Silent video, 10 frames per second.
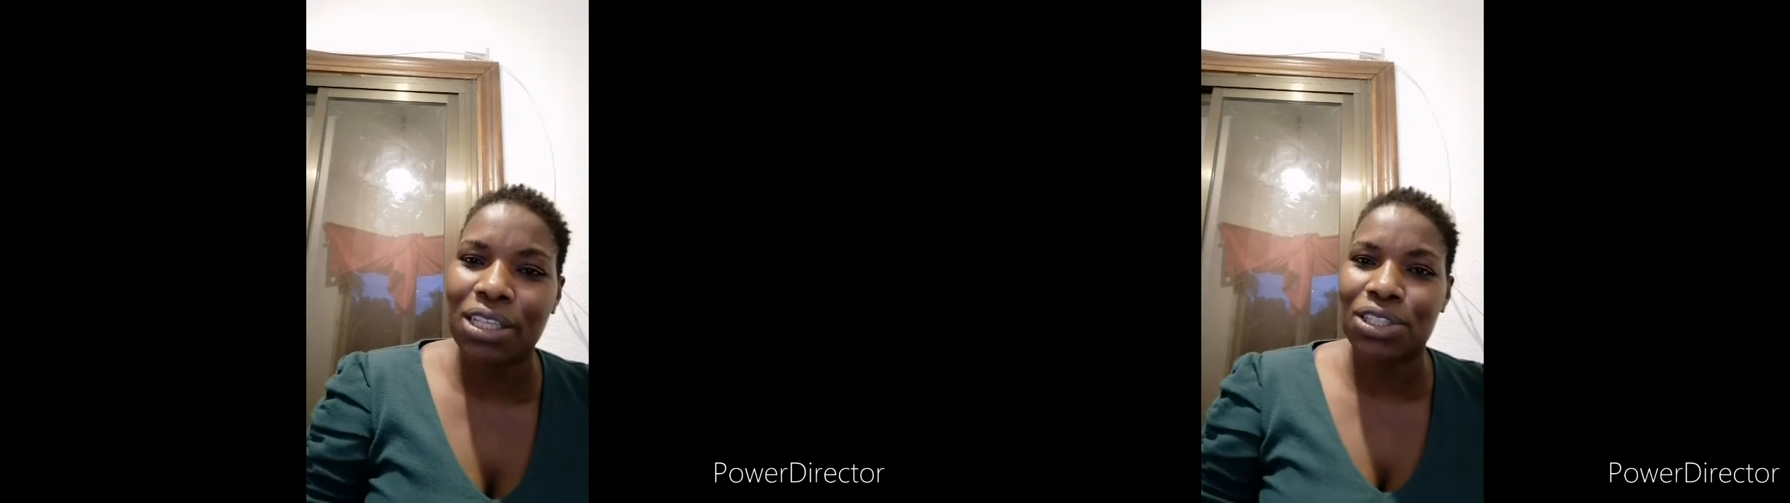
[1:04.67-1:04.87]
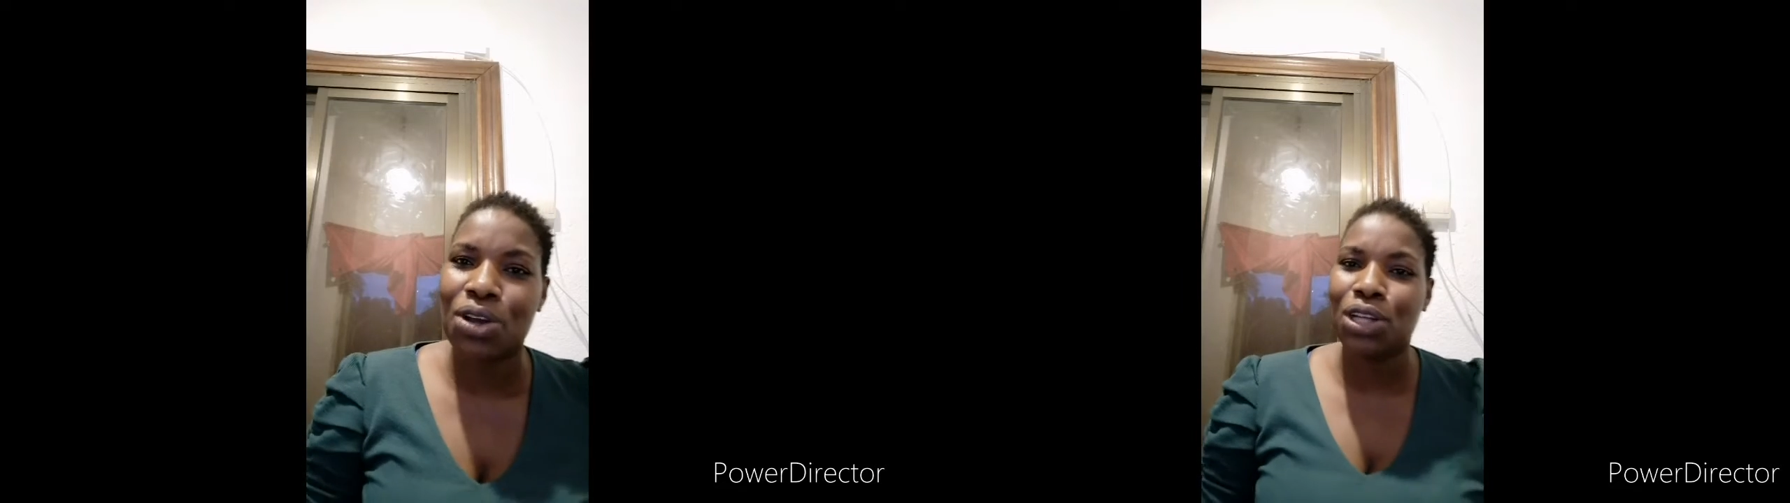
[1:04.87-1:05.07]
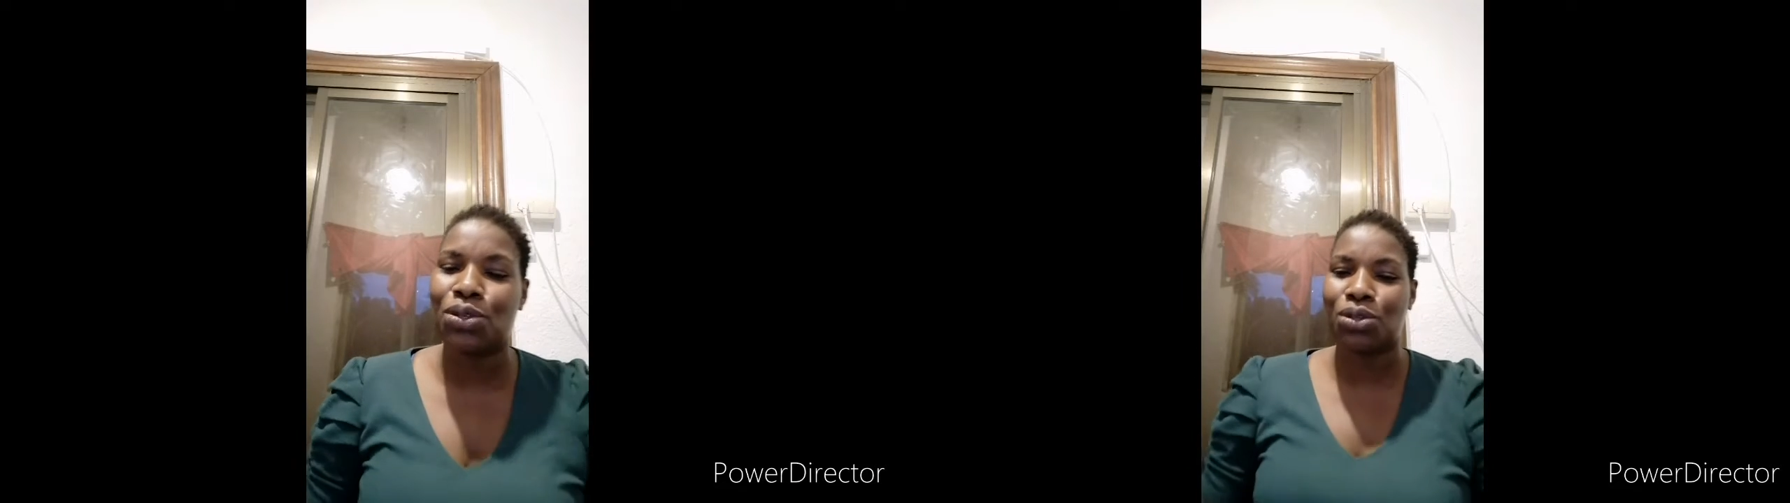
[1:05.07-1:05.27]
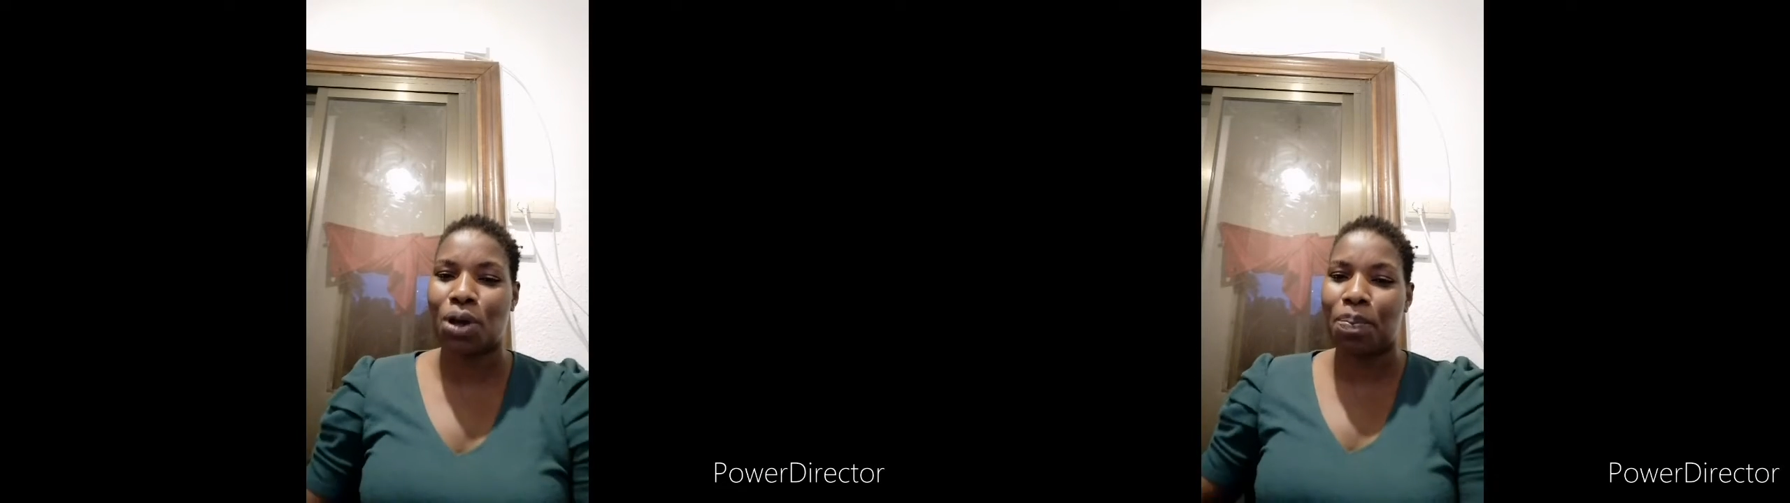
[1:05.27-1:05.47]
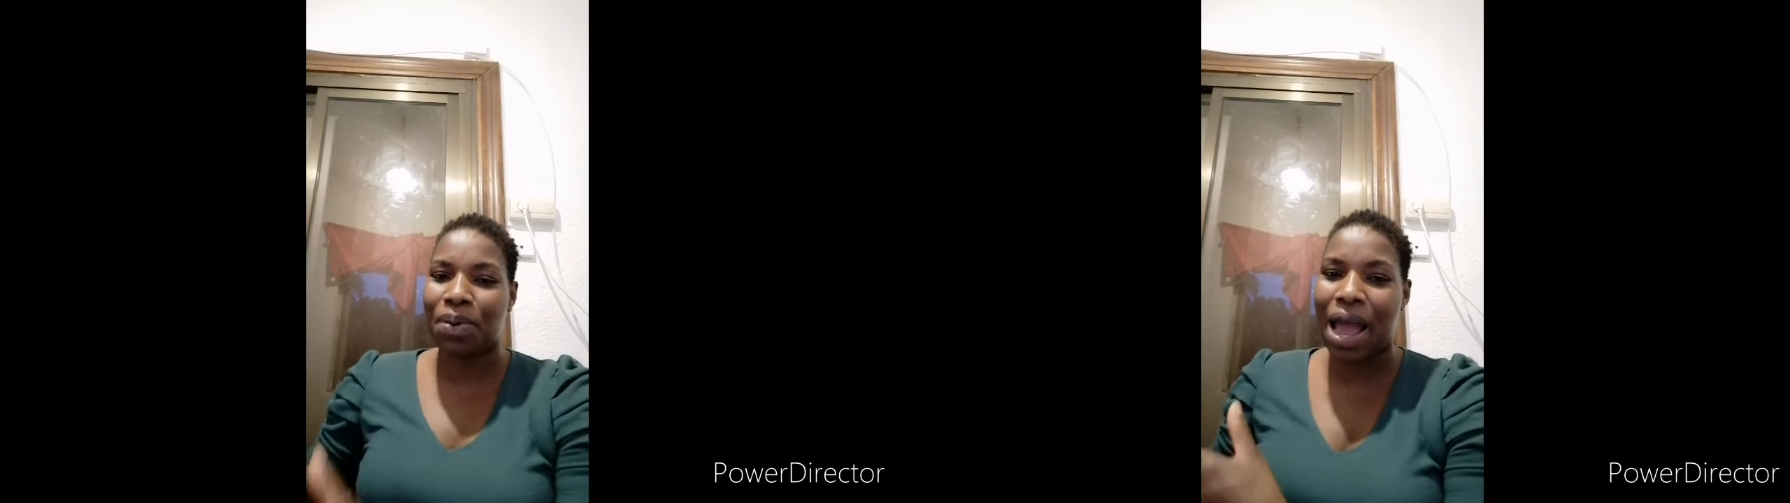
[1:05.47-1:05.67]
God is going to
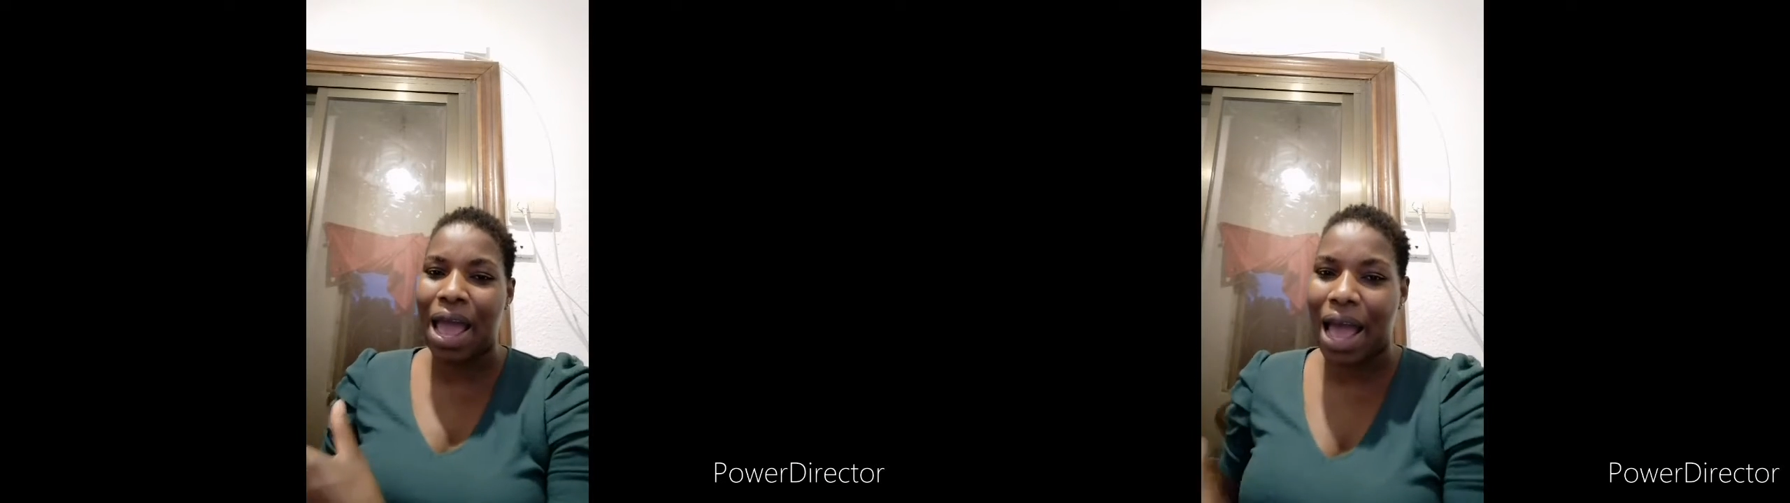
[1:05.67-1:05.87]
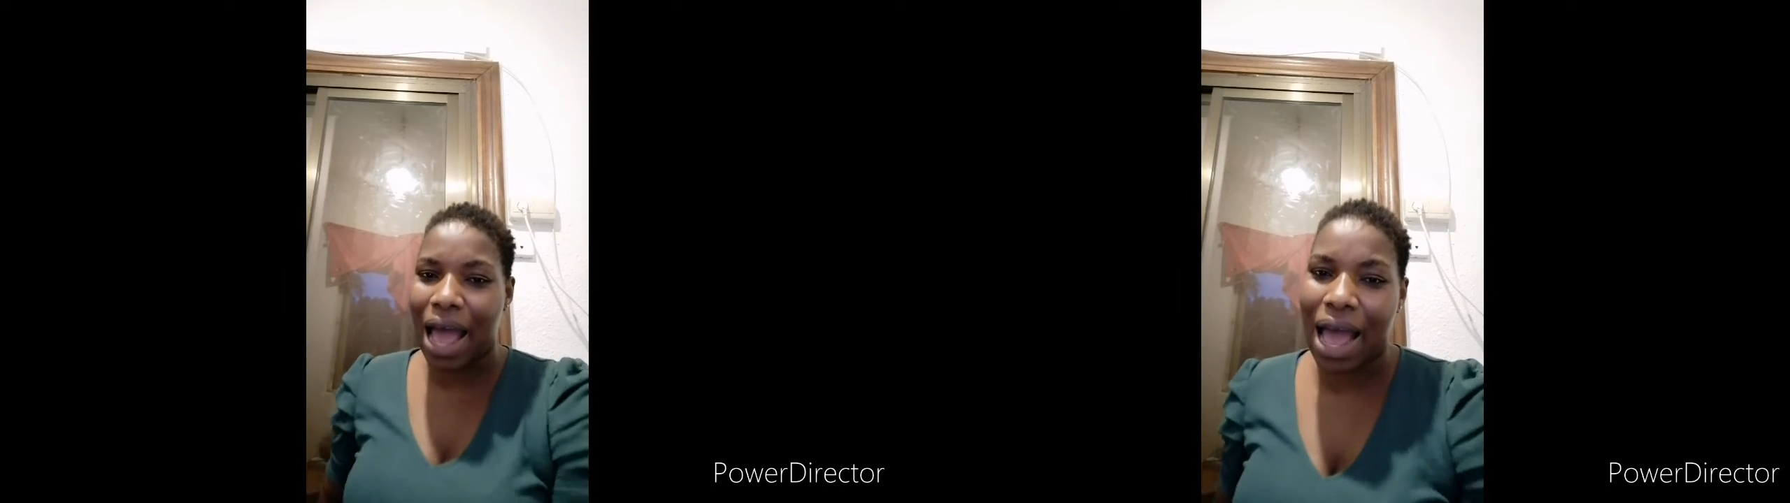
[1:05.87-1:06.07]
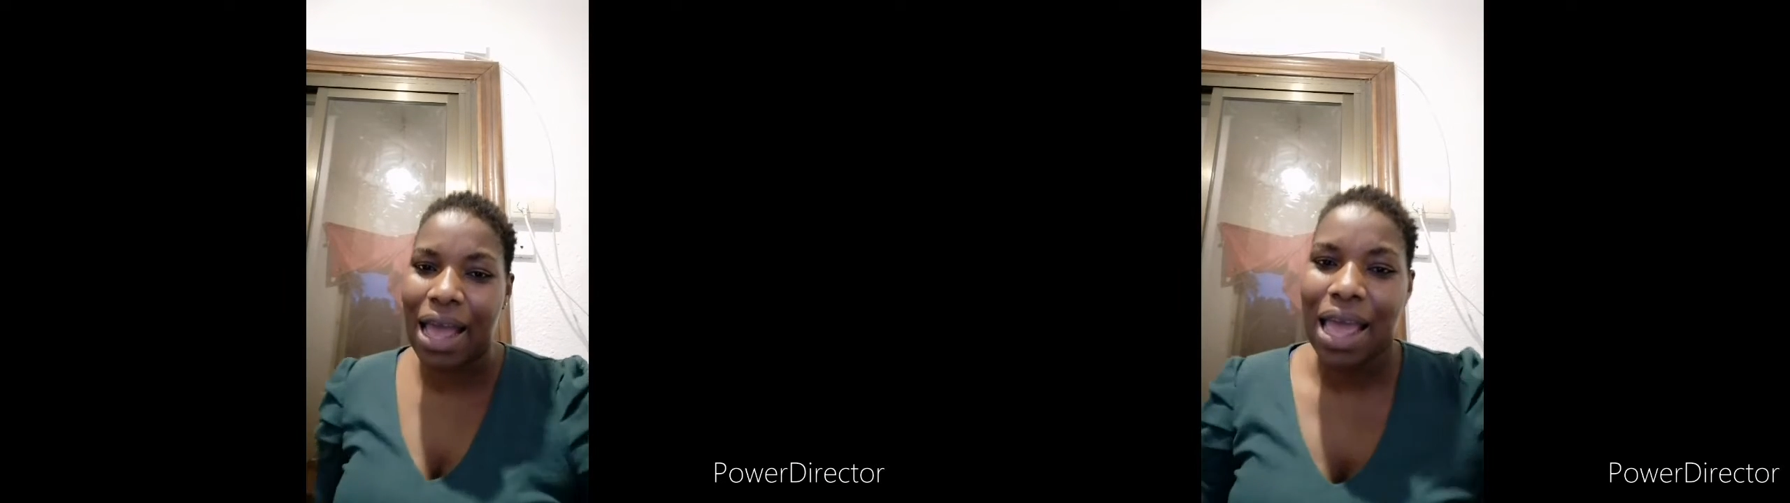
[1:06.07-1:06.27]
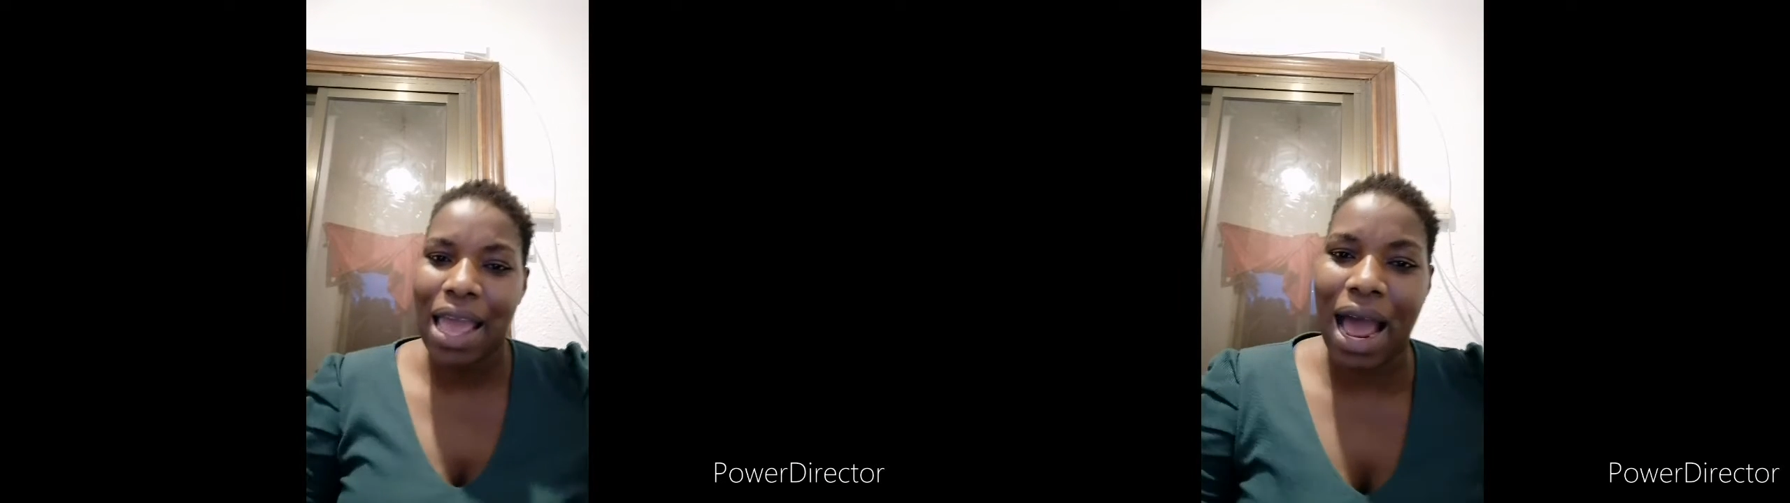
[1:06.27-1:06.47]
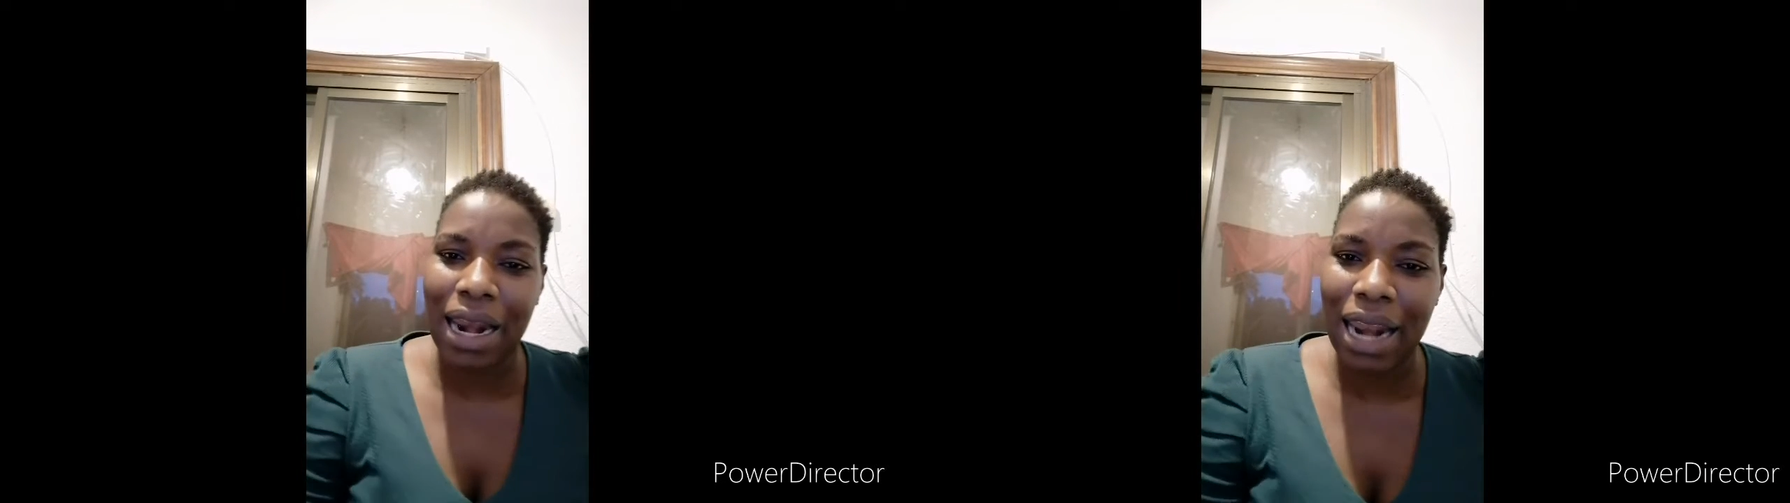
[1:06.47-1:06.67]
surprise her.